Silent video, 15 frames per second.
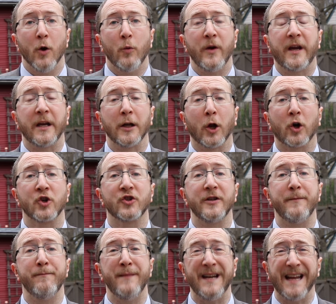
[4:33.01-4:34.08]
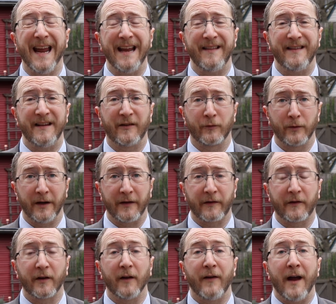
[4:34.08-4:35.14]
we can largely mitigate these
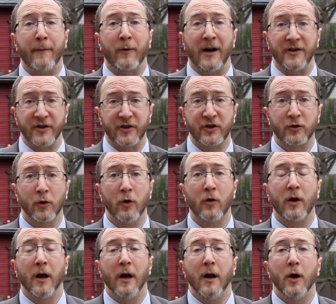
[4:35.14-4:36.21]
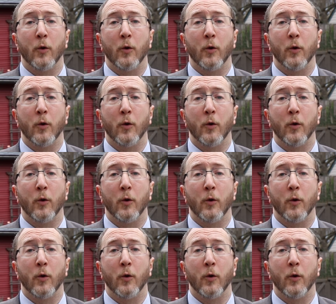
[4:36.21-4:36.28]
risks of hemorrhagic stroke,